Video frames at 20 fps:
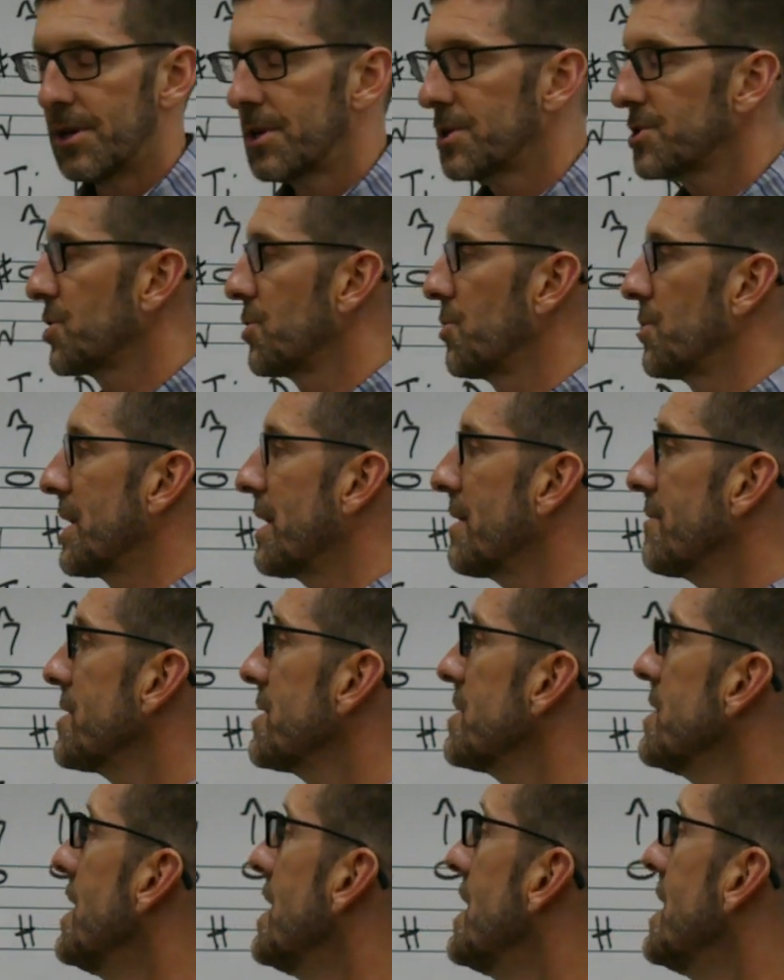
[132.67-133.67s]
So
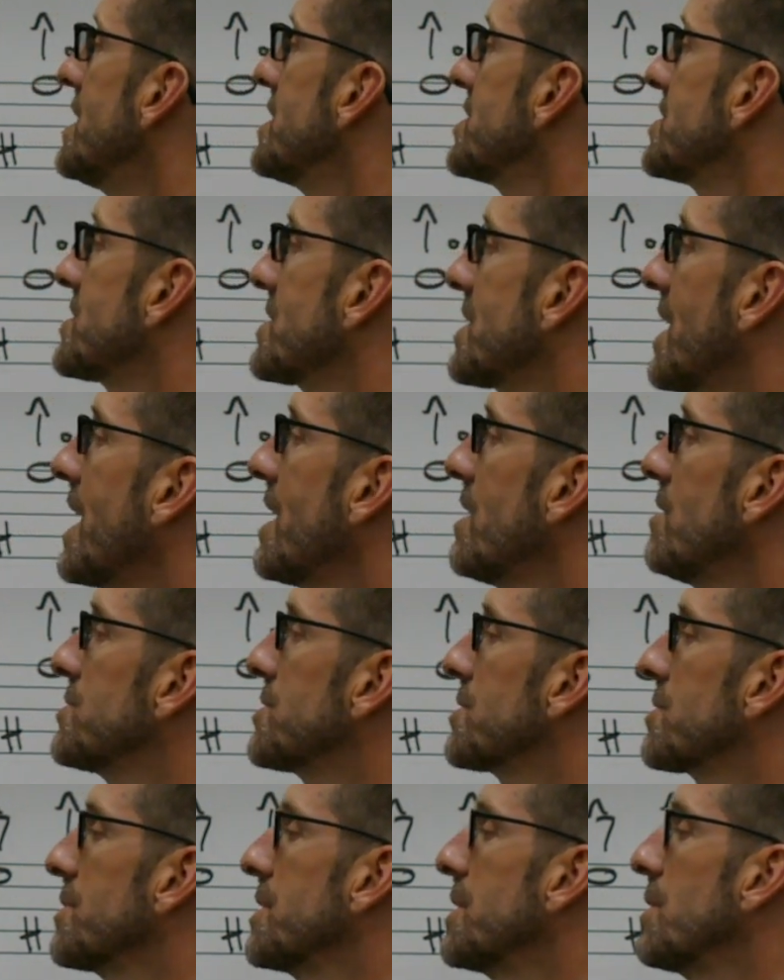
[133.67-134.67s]
whatever scale
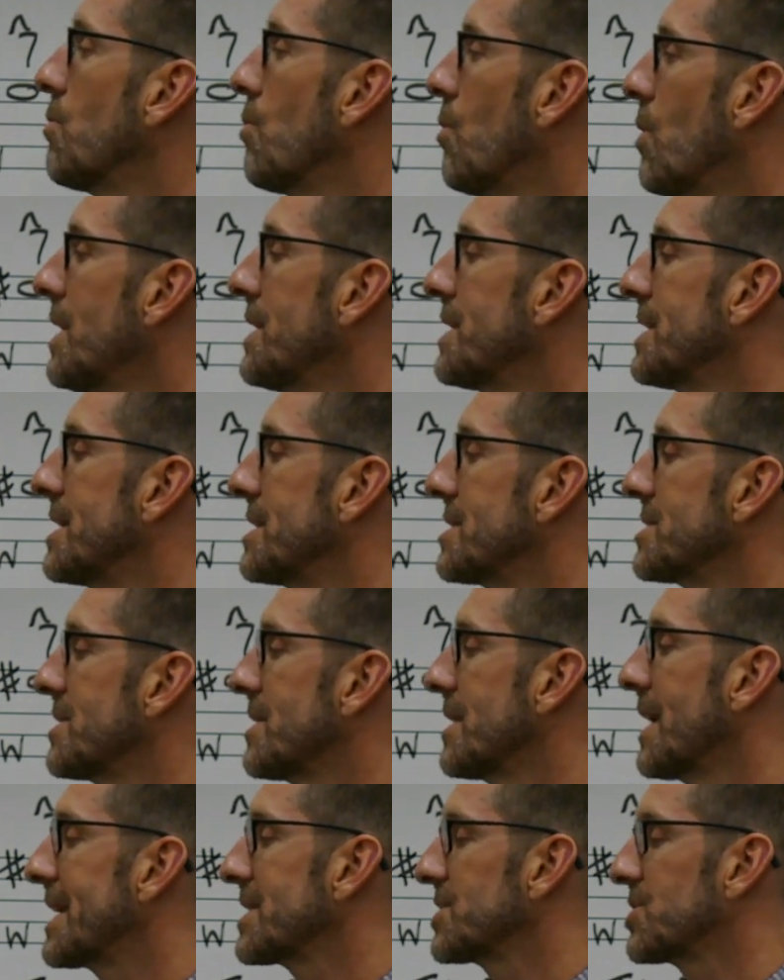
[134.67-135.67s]
degree 1 is,
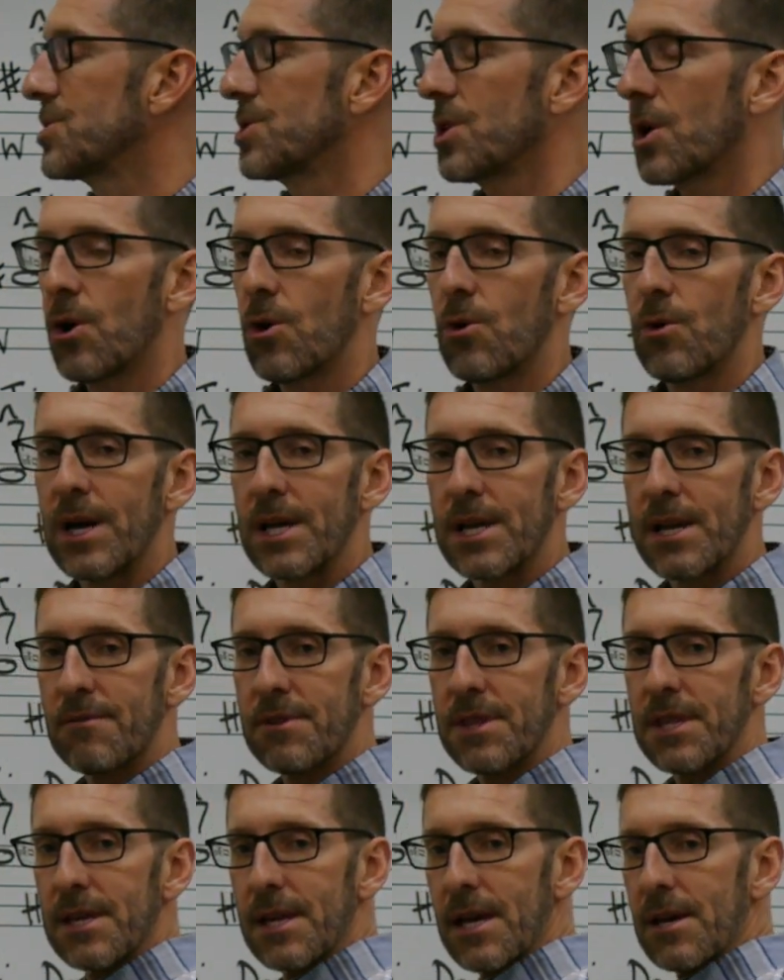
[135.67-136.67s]
that's do, and
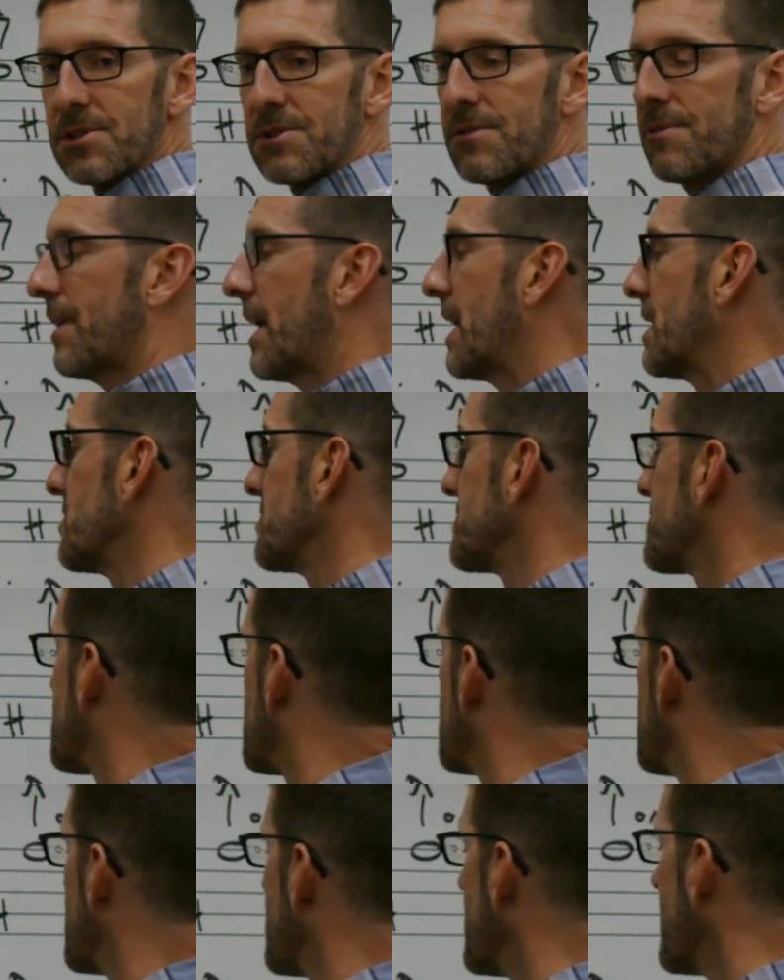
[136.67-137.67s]
everything else follows
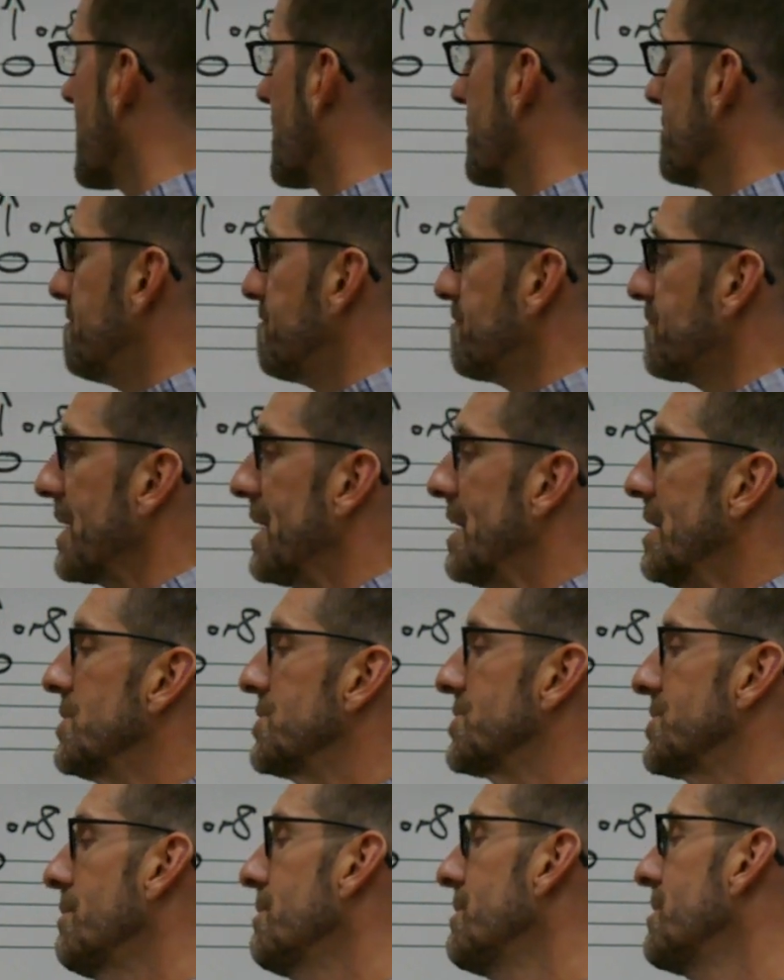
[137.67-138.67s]
from there.
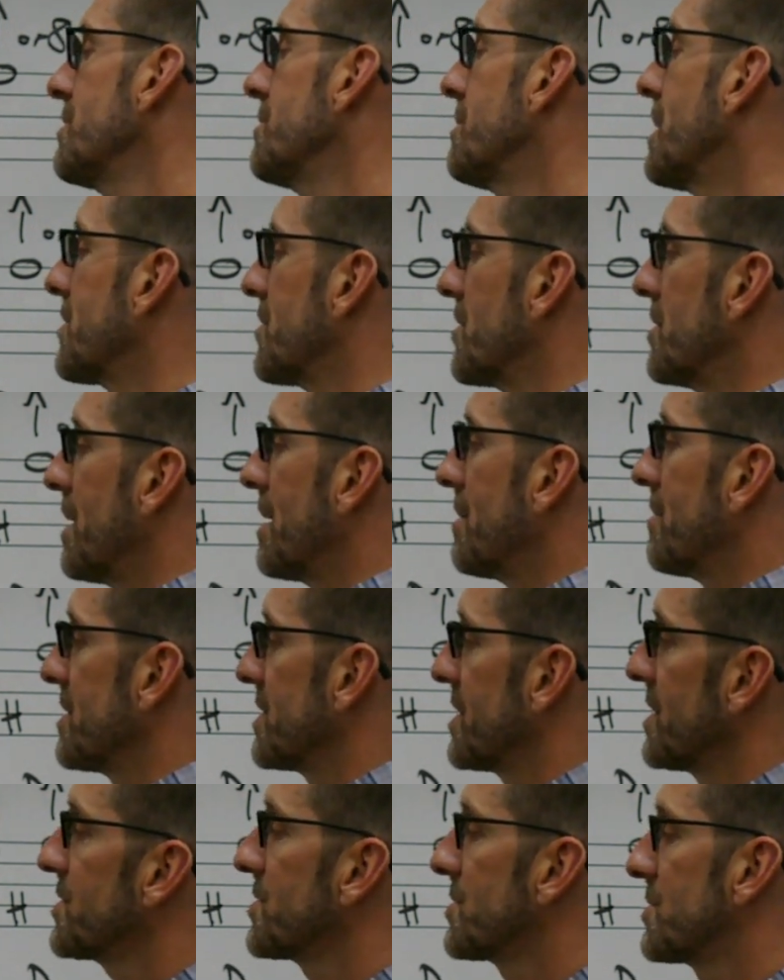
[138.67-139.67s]
Some of you might remember
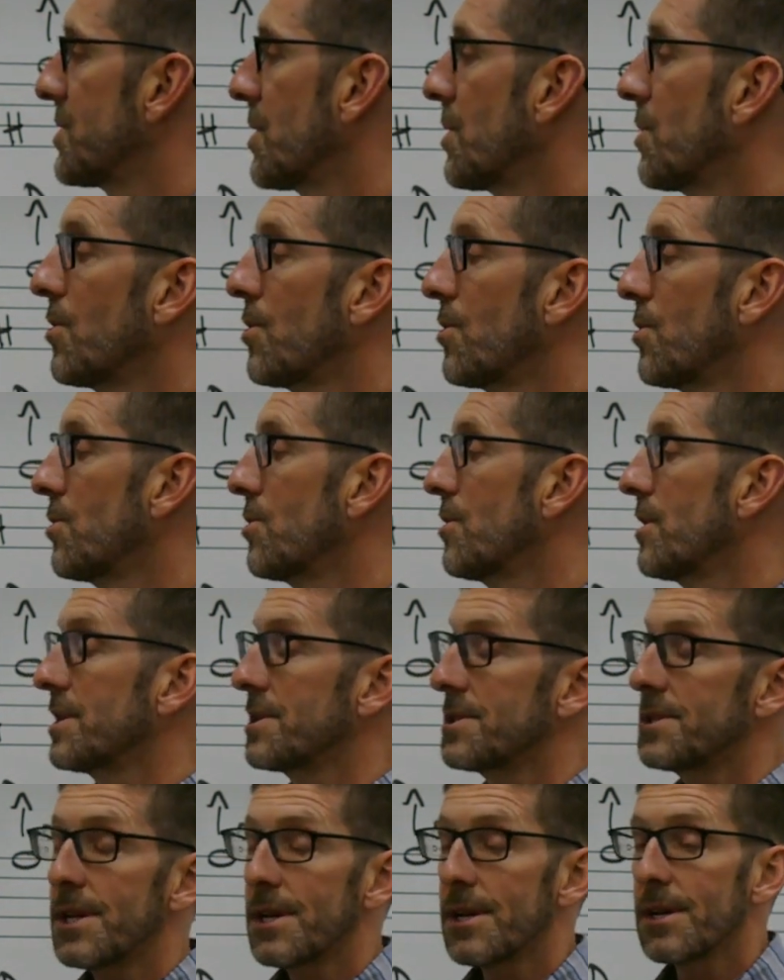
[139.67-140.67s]
this, do, a
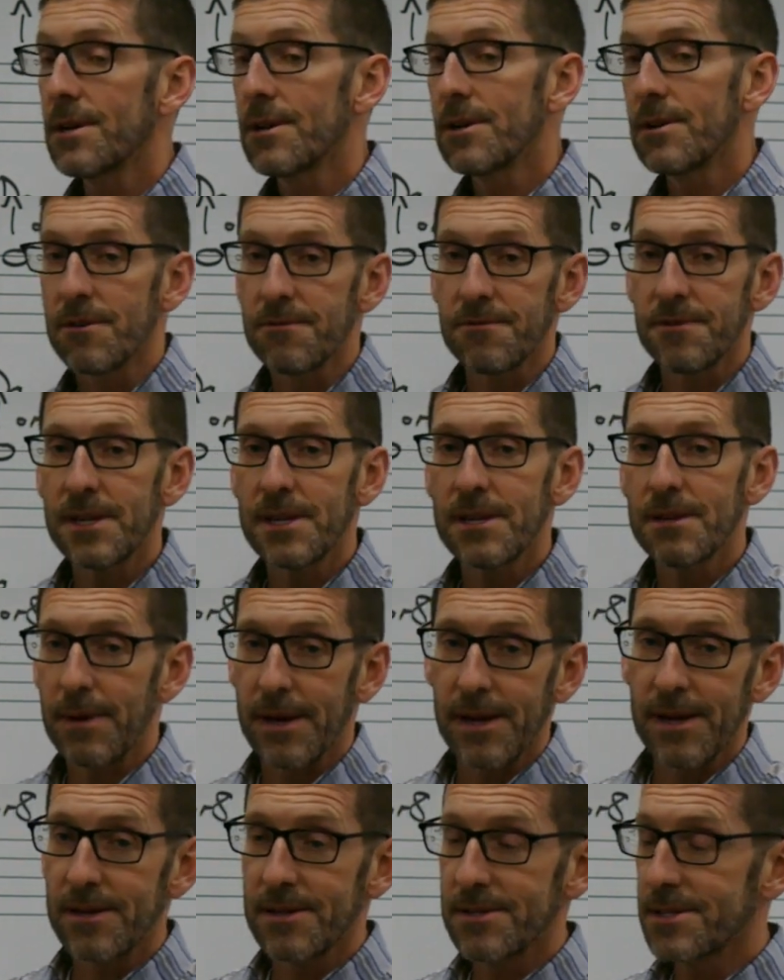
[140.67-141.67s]
deer, a
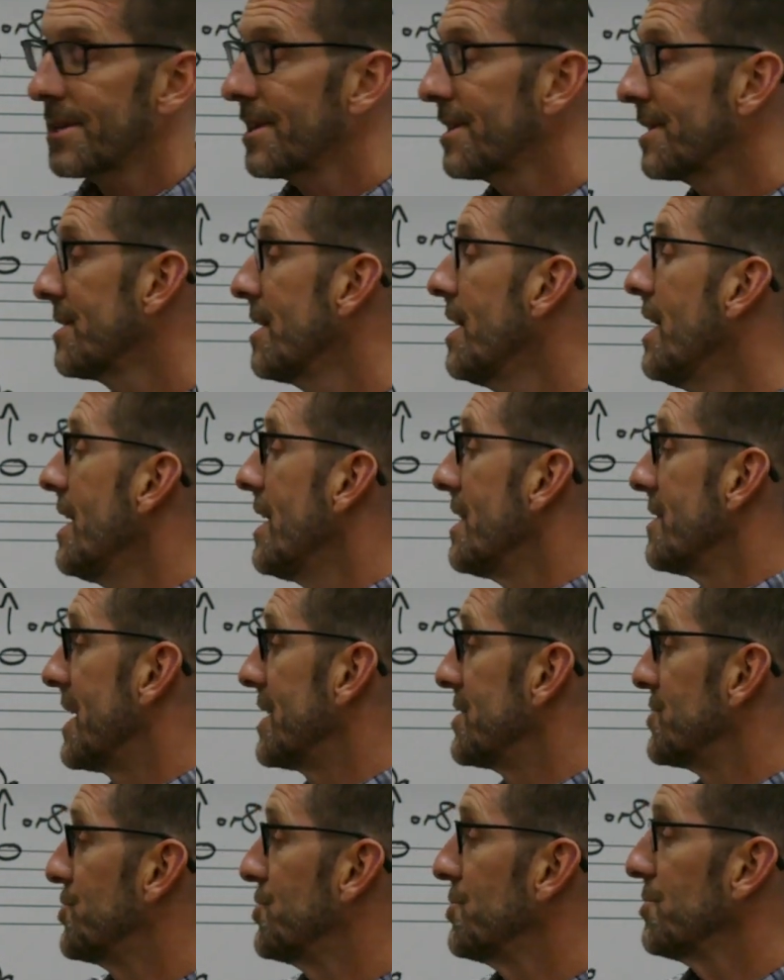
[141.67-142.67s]
female deer,
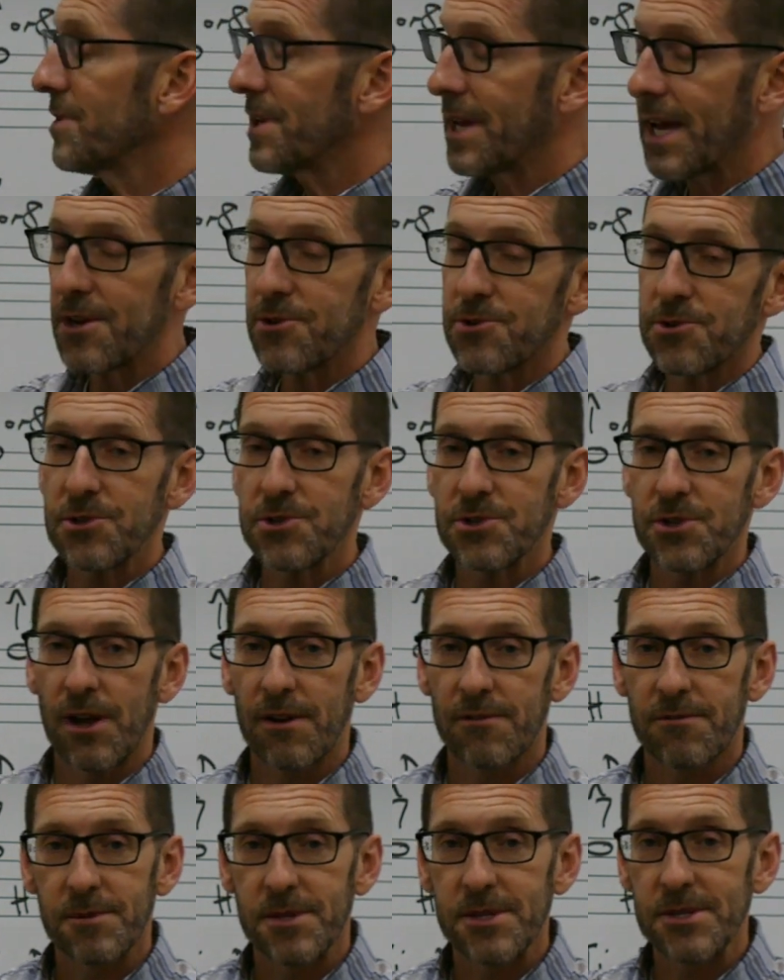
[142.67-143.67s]
that Julie Andrews
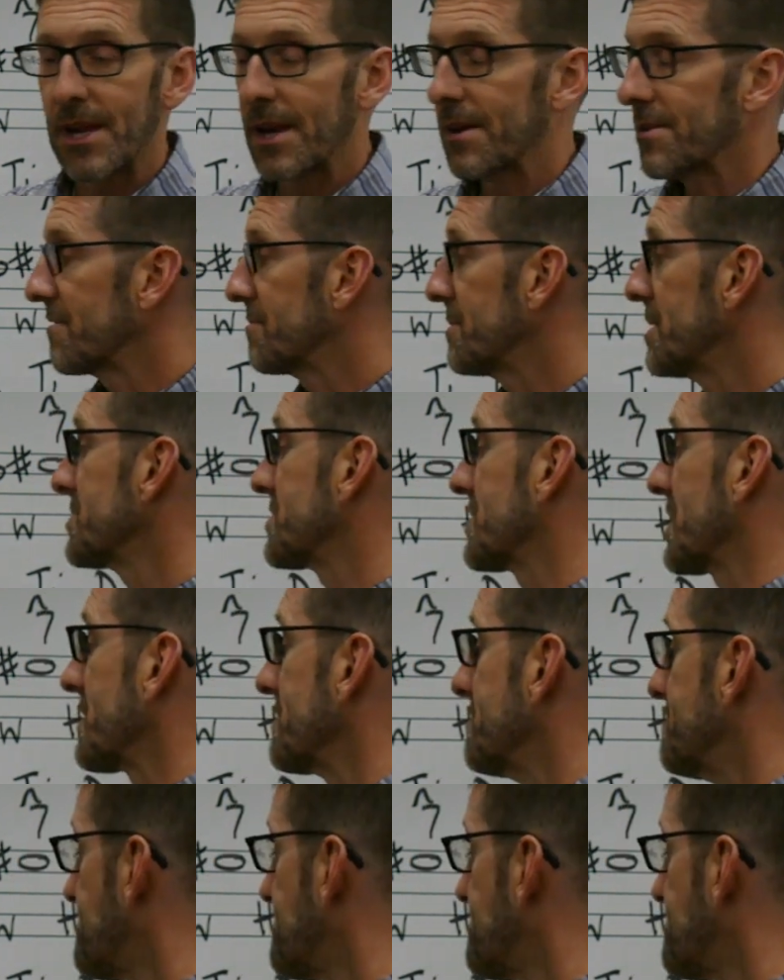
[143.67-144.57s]
song from The Sound of Music.